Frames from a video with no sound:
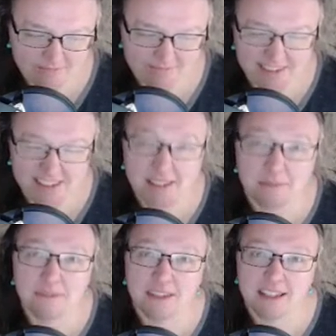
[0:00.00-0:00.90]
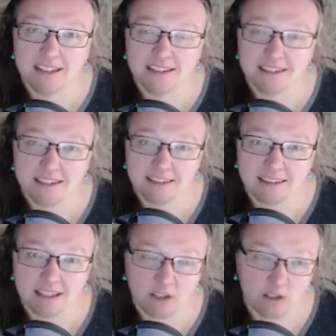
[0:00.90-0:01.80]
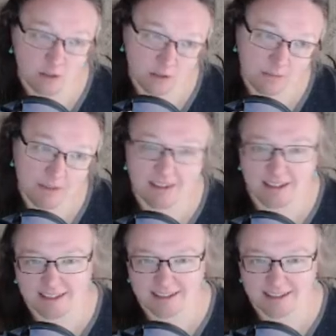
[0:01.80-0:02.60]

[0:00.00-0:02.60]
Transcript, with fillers: some things that started me thinking.